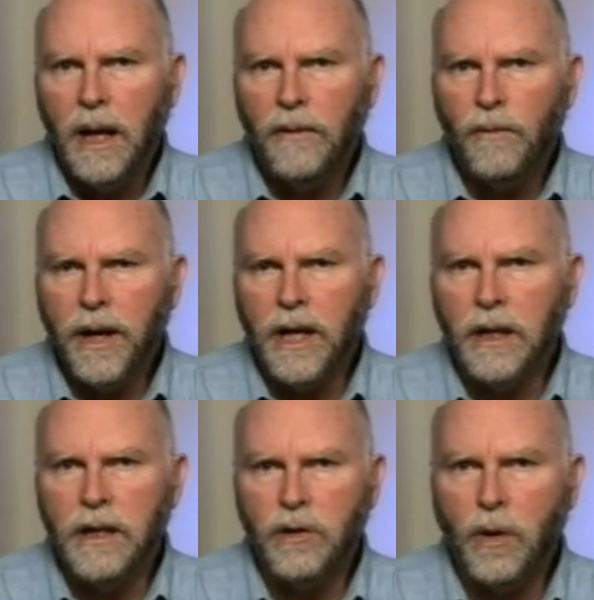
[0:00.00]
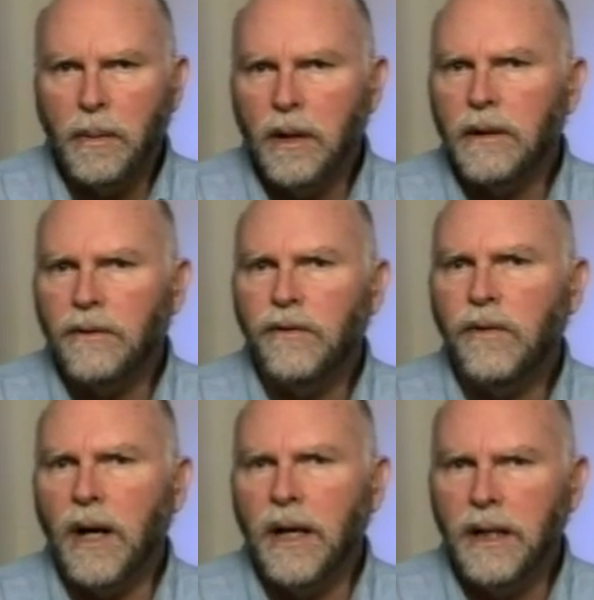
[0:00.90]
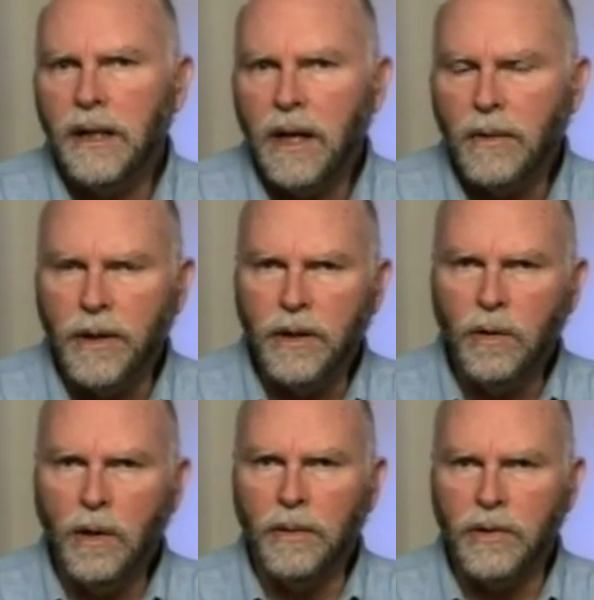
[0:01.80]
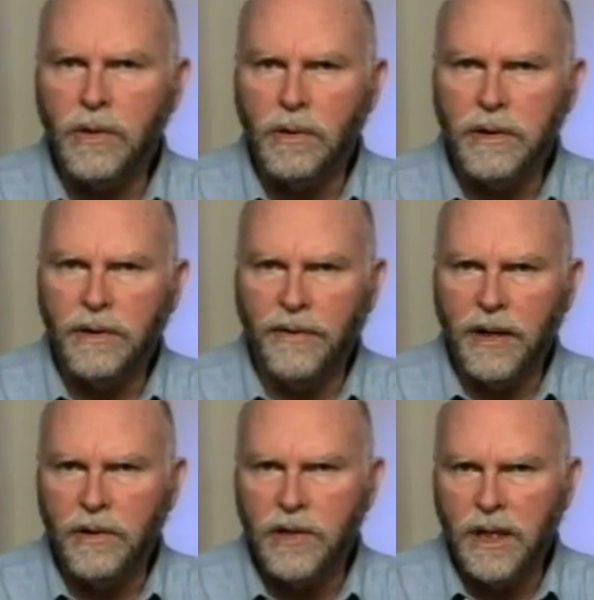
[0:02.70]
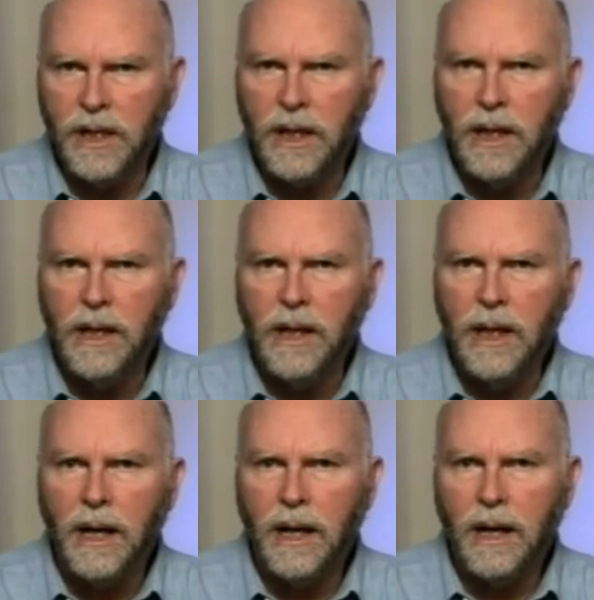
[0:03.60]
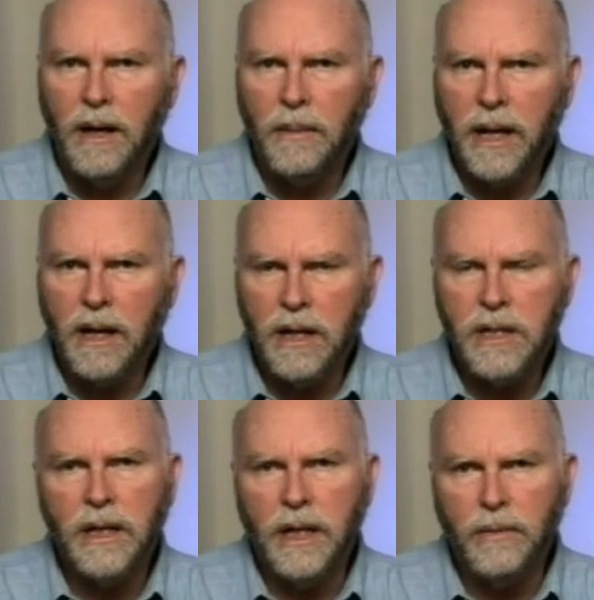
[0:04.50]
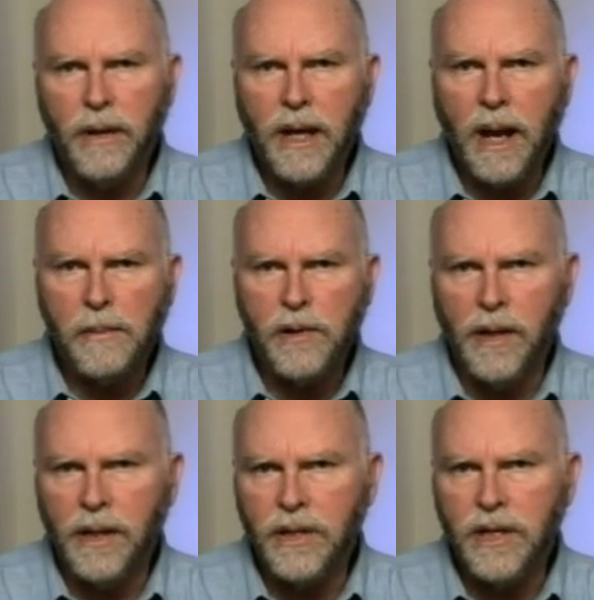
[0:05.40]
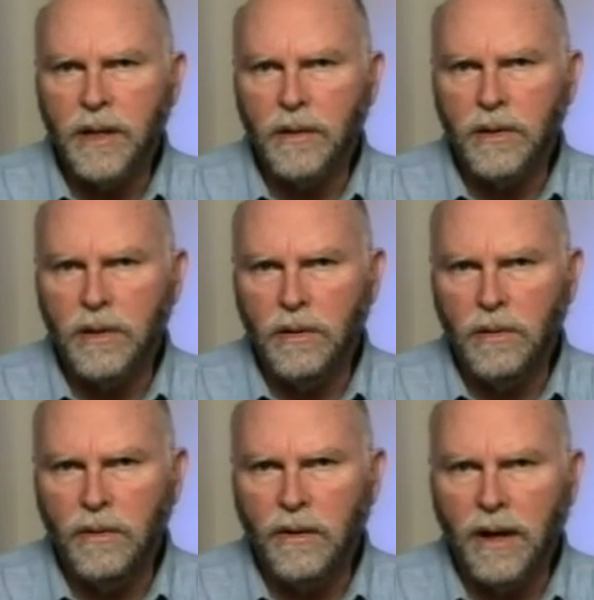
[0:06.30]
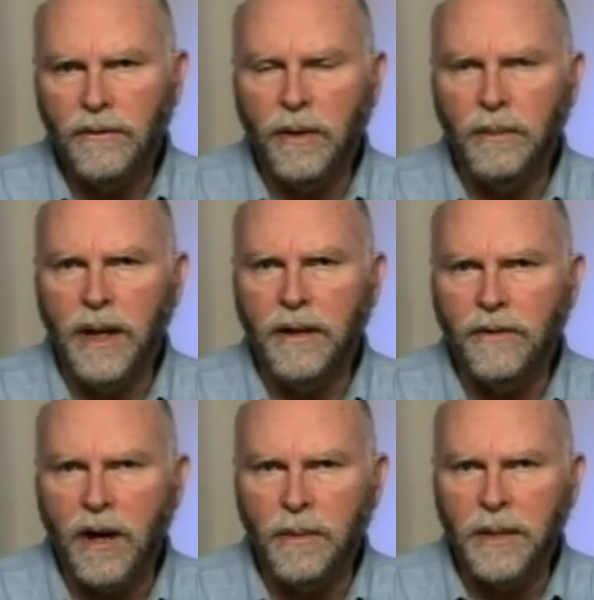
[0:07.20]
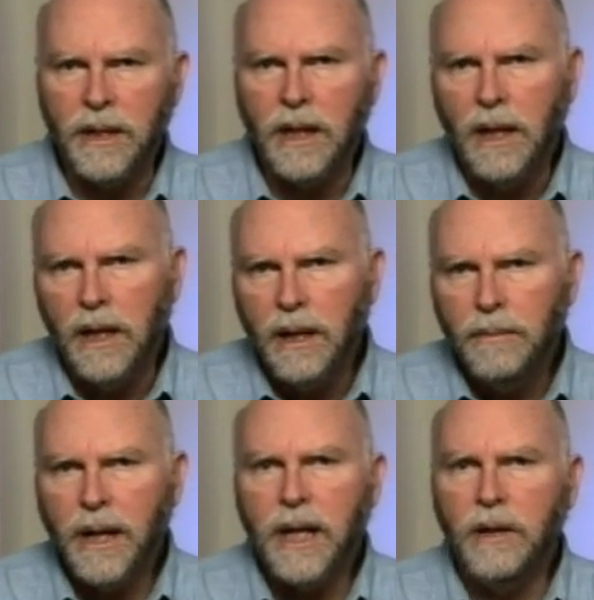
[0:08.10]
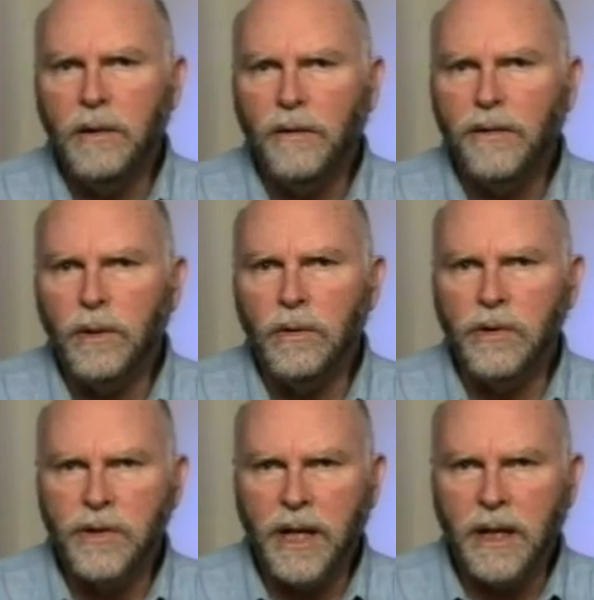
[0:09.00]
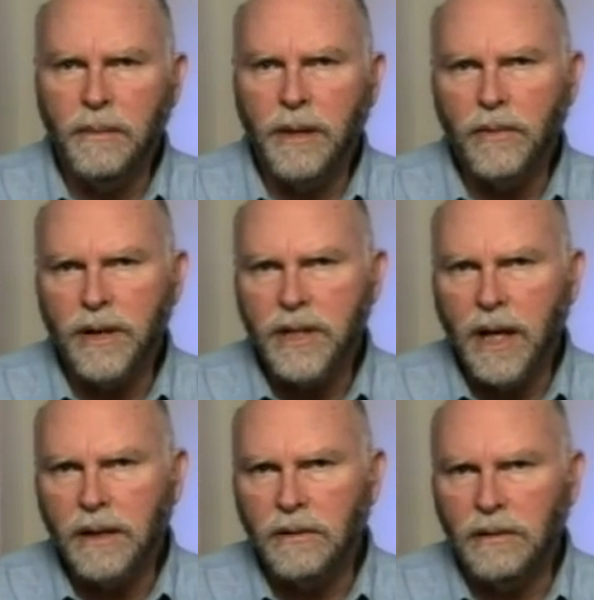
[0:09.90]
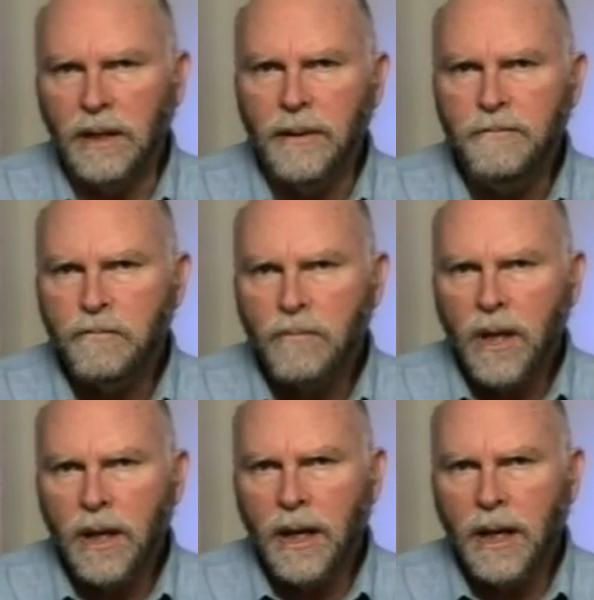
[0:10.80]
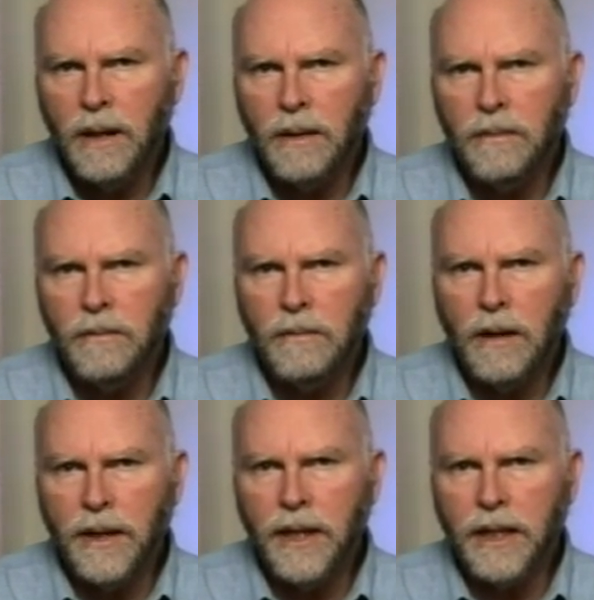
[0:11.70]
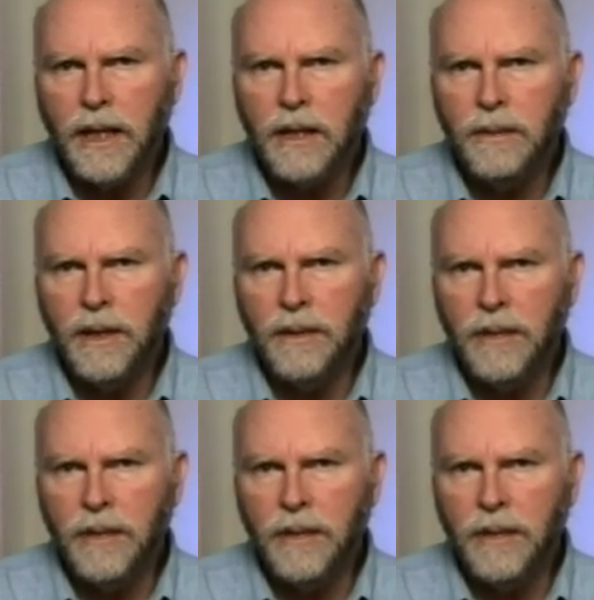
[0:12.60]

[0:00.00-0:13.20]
if we can contribute to finding a renewable source of energy uh, by constantly recapturing the CO2 uh, from the environment, making new fuels that can be recycled, uh, I think that could be a